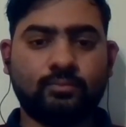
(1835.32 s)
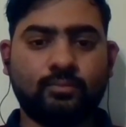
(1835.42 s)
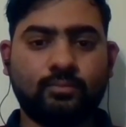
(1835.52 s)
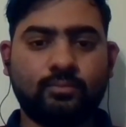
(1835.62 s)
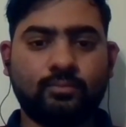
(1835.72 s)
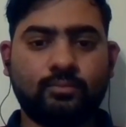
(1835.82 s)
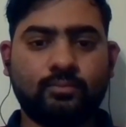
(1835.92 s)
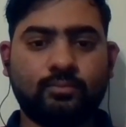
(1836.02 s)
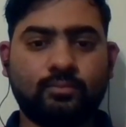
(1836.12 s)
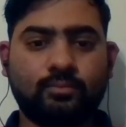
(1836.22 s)

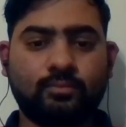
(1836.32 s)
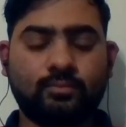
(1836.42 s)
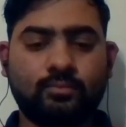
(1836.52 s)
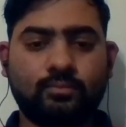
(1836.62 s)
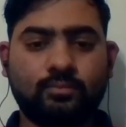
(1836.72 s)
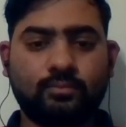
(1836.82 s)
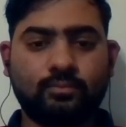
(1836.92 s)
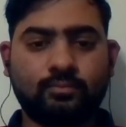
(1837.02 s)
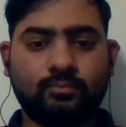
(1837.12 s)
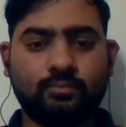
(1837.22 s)

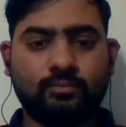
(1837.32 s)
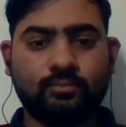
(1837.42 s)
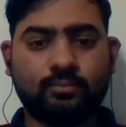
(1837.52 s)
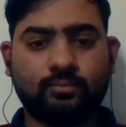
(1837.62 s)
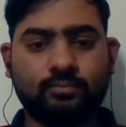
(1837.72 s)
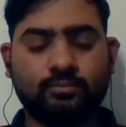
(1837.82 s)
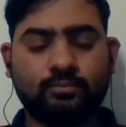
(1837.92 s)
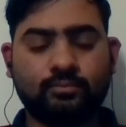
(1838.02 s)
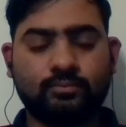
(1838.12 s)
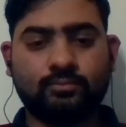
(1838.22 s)

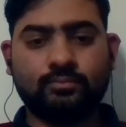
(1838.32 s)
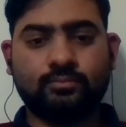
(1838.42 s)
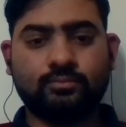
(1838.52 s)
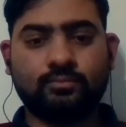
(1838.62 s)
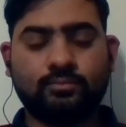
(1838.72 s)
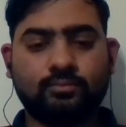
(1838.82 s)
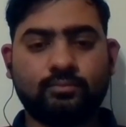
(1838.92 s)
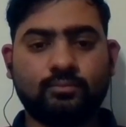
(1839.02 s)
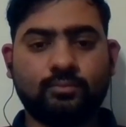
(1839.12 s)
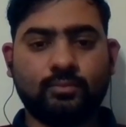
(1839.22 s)

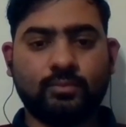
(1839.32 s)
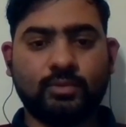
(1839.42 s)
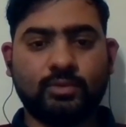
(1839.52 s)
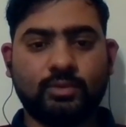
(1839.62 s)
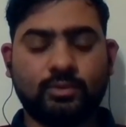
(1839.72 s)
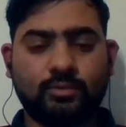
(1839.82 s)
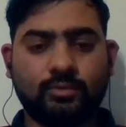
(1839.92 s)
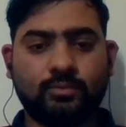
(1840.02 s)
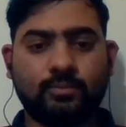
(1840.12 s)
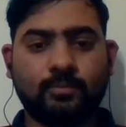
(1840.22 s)

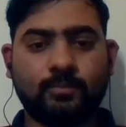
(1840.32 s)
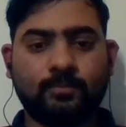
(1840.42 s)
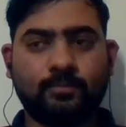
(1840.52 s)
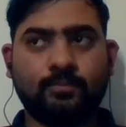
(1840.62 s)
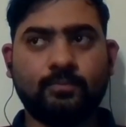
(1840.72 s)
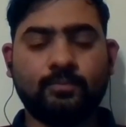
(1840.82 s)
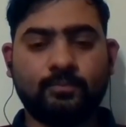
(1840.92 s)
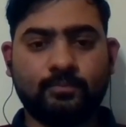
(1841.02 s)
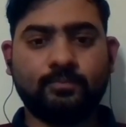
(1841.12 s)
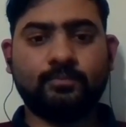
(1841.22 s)

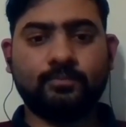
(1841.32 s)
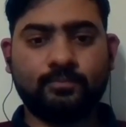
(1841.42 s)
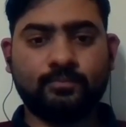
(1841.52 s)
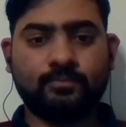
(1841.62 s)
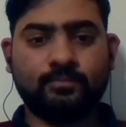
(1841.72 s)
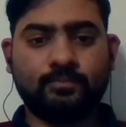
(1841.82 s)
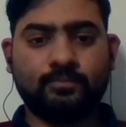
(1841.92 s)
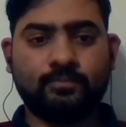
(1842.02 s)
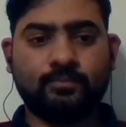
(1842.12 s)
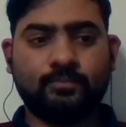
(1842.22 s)

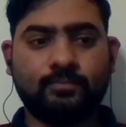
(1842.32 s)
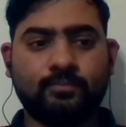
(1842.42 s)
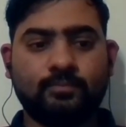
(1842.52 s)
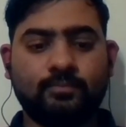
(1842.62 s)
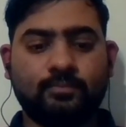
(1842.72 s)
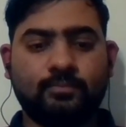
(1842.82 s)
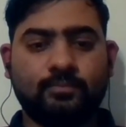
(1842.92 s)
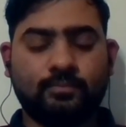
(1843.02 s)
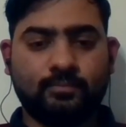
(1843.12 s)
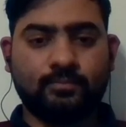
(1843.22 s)
(silent)